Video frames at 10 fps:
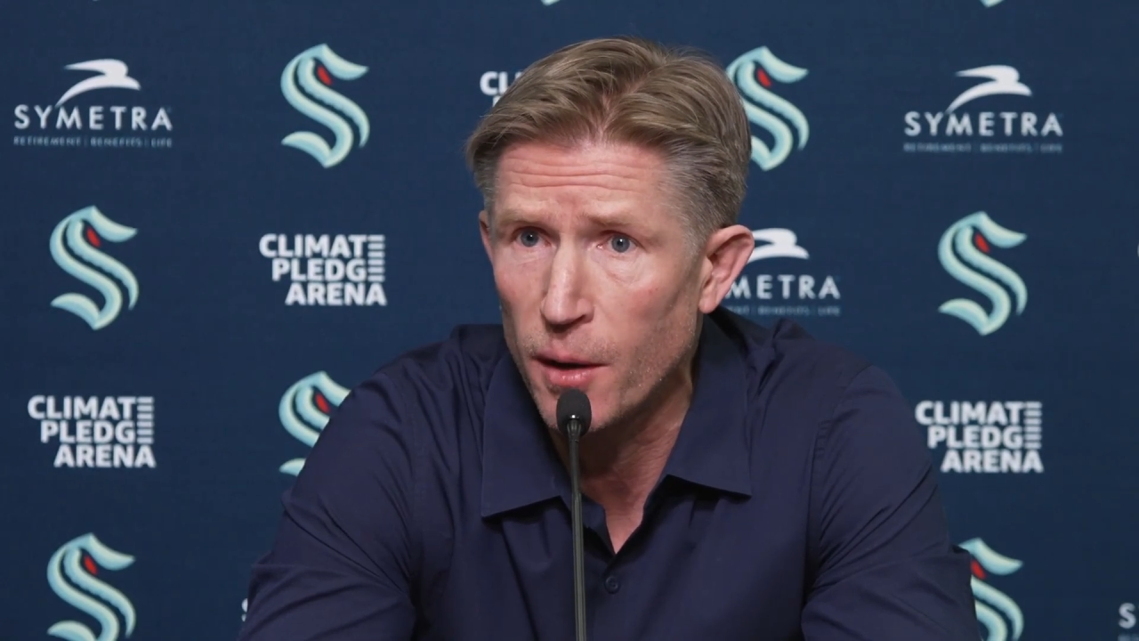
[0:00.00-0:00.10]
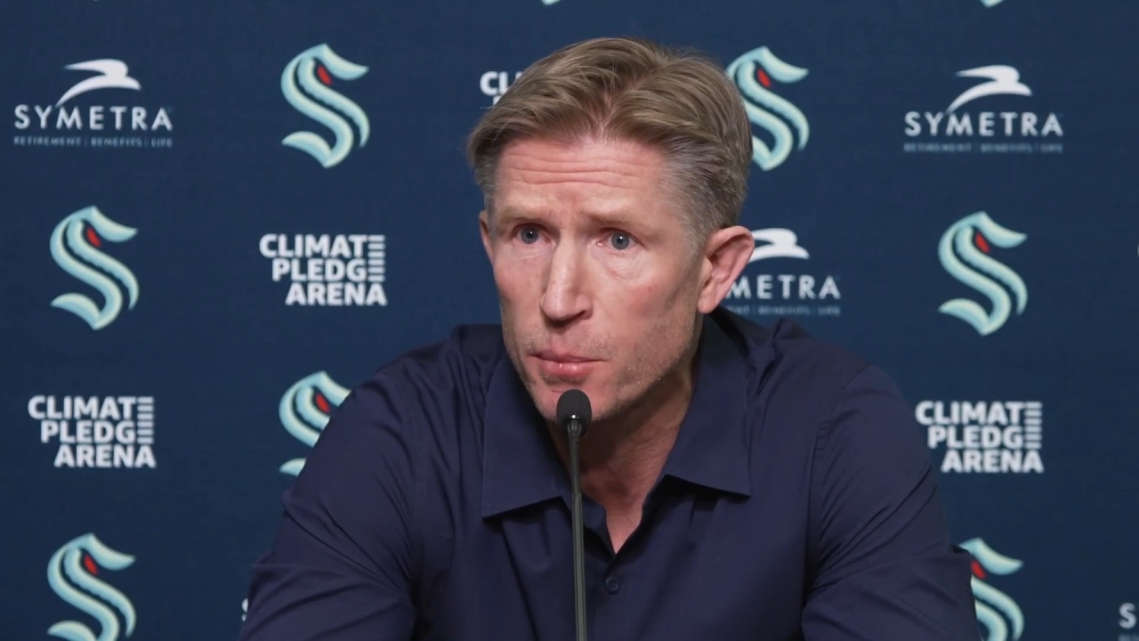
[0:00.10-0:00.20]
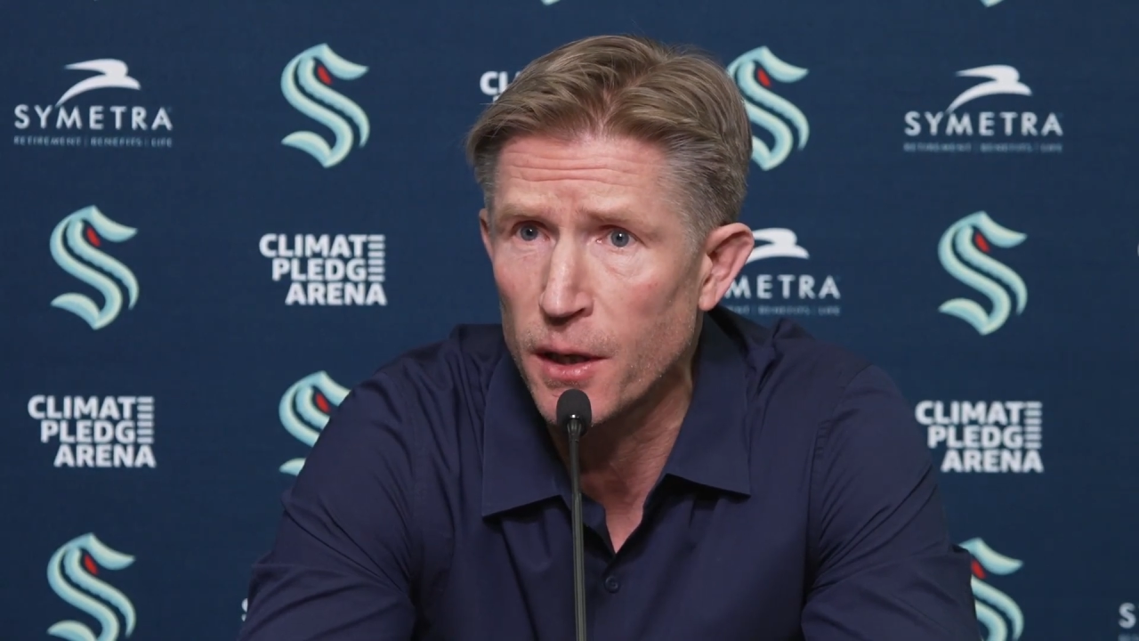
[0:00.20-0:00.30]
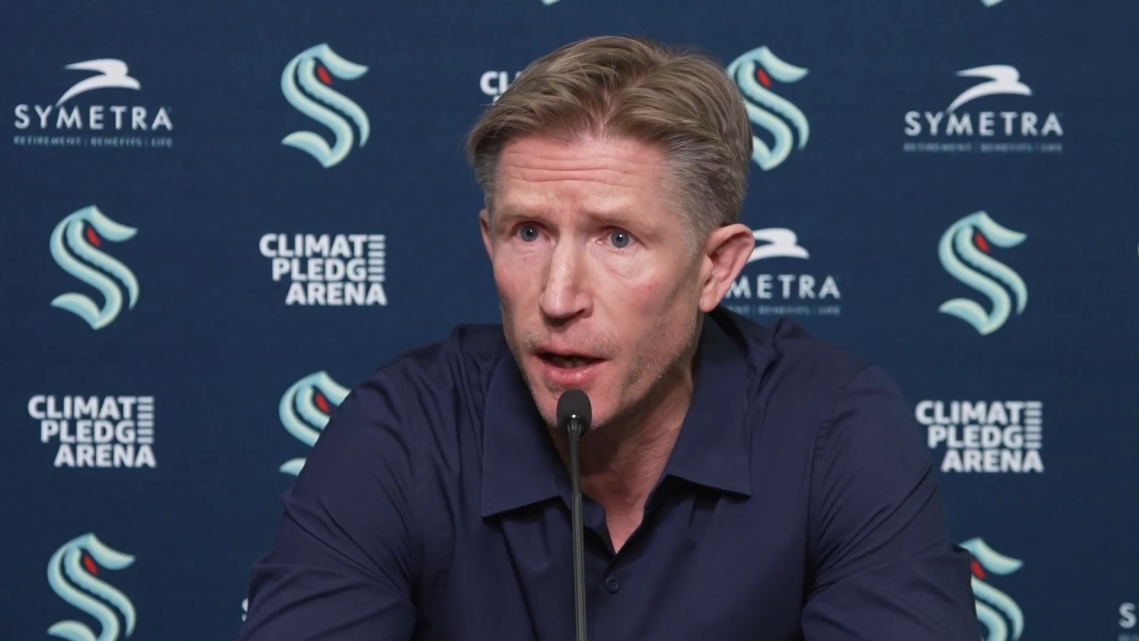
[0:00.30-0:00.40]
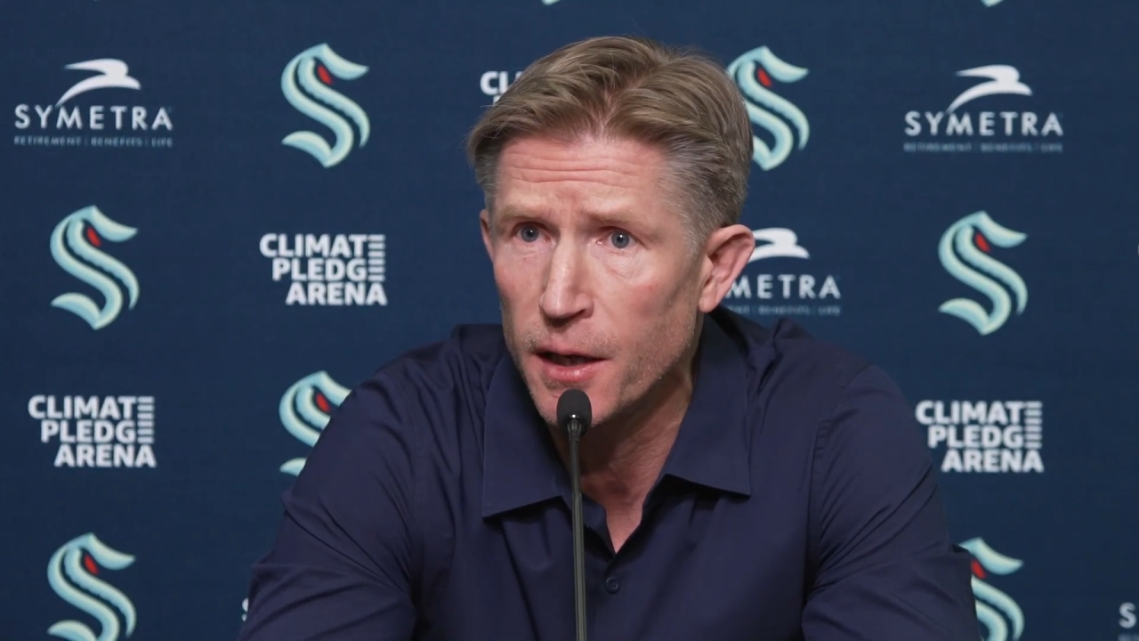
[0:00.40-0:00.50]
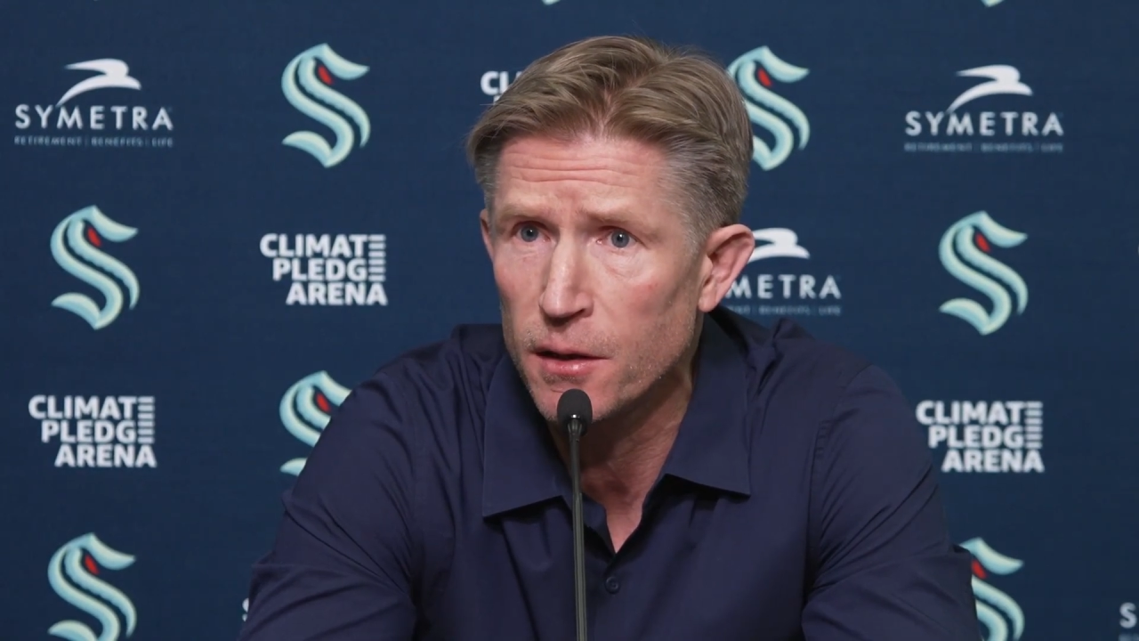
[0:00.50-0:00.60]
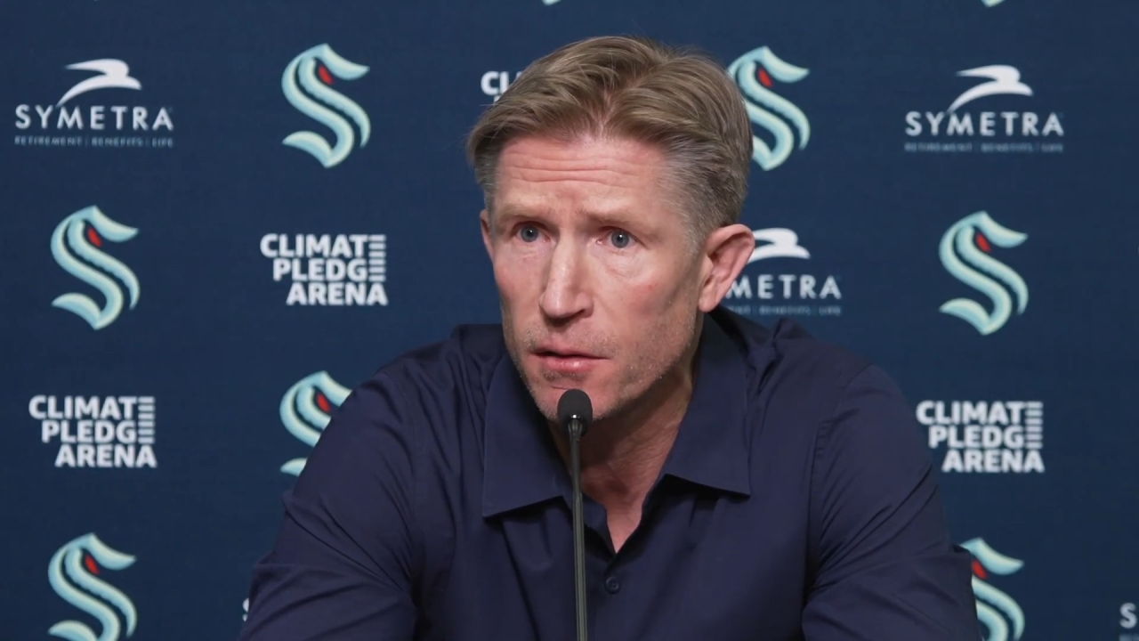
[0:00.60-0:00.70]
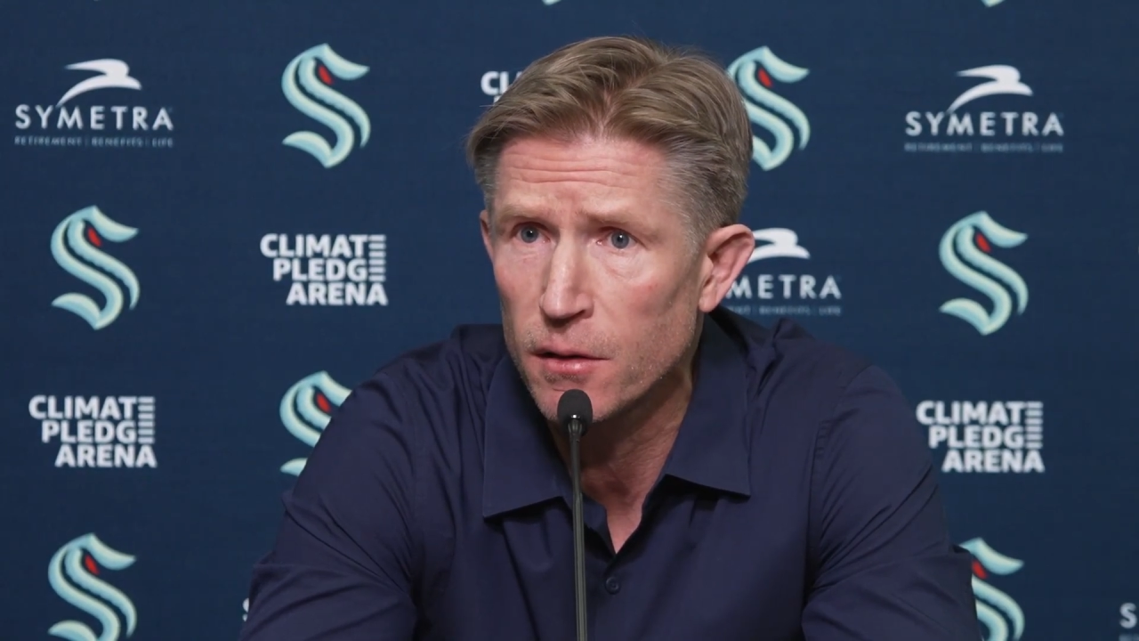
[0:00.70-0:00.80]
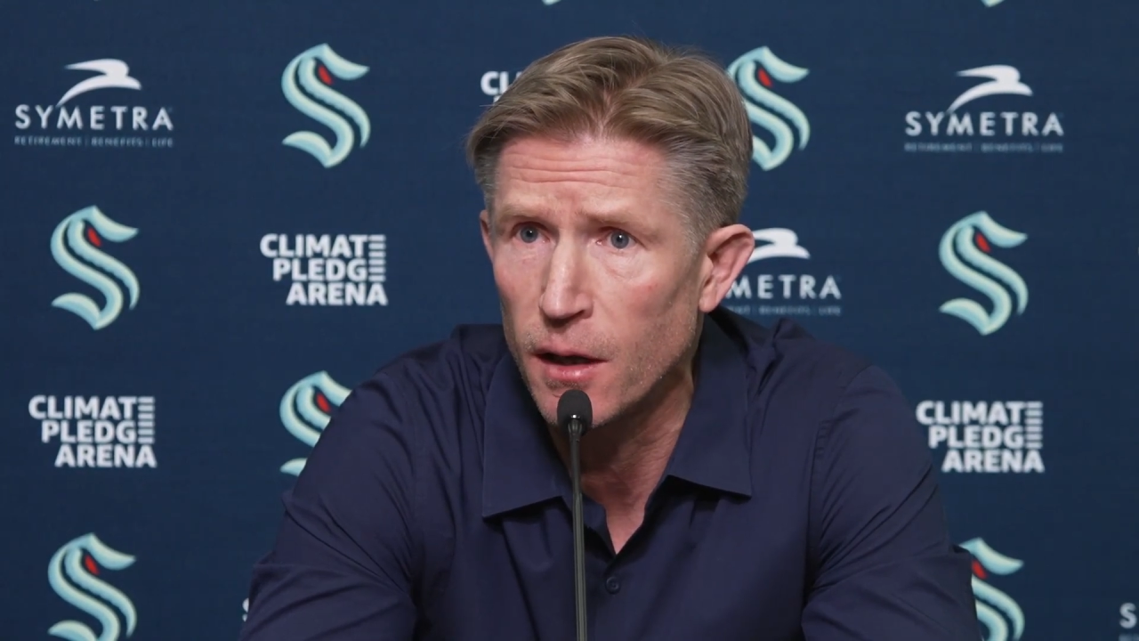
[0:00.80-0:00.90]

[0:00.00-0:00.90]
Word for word: up tonight,